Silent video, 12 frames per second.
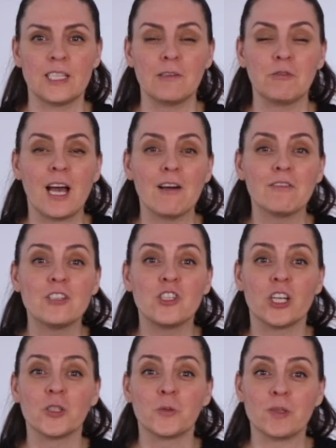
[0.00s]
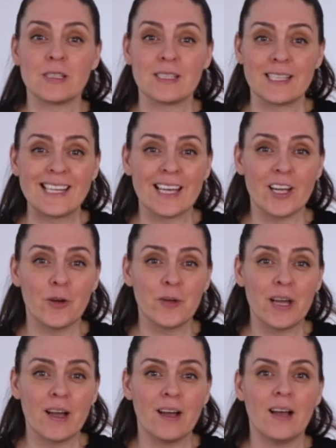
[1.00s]
If you have a generous sink
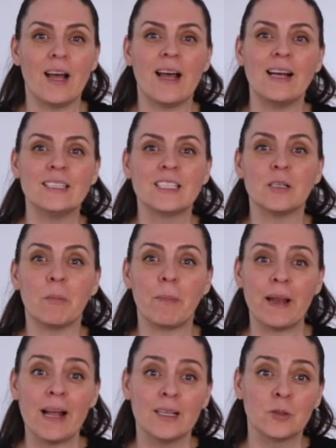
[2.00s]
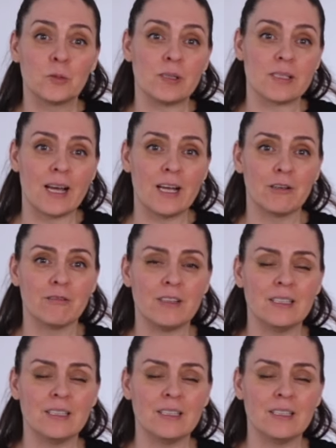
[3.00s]
area, adding a plant to the side of